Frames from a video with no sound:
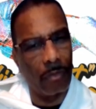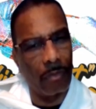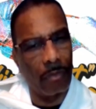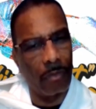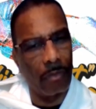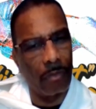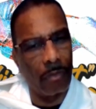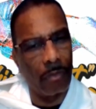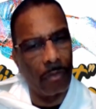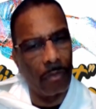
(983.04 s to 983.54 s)

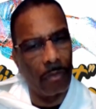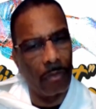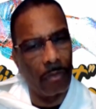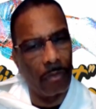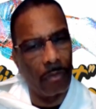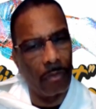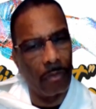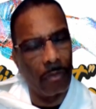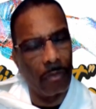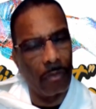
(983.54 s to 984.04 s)

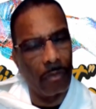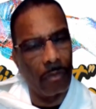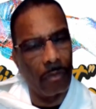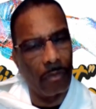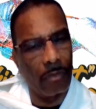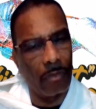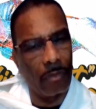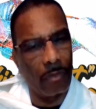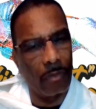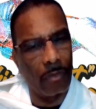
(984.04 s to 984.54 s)

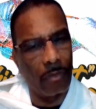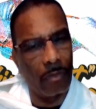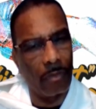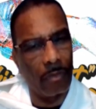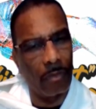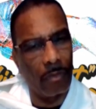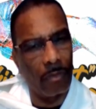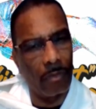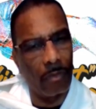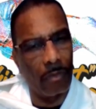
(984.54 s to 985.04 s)

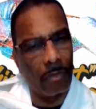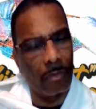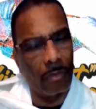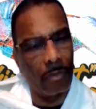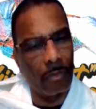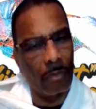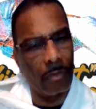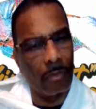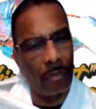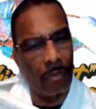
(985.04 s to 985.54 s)

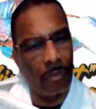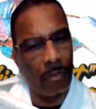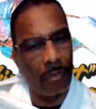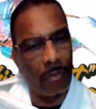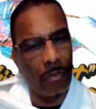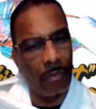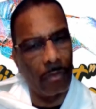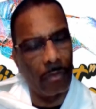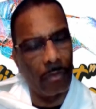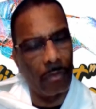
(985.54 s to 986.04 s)

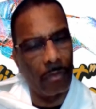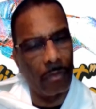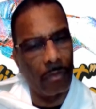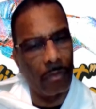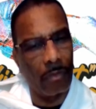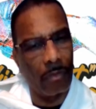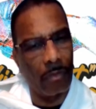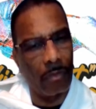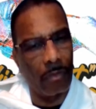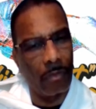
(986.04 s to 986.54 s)

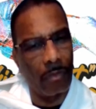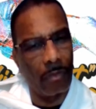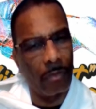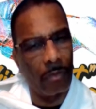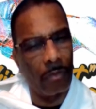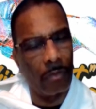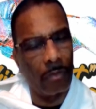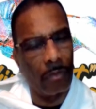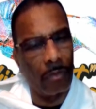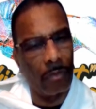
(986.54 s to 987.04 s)

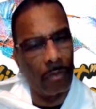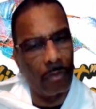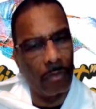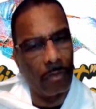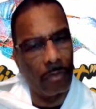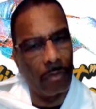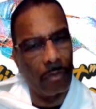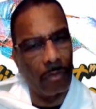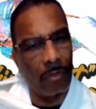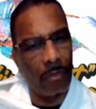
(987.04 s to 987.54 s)

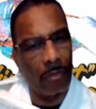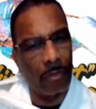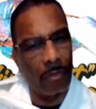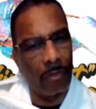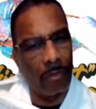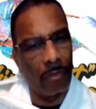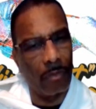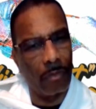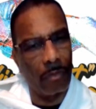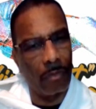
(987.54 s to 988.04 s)

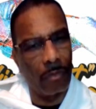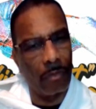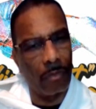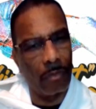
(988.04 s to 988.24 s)
No words are spoken by the person on screen.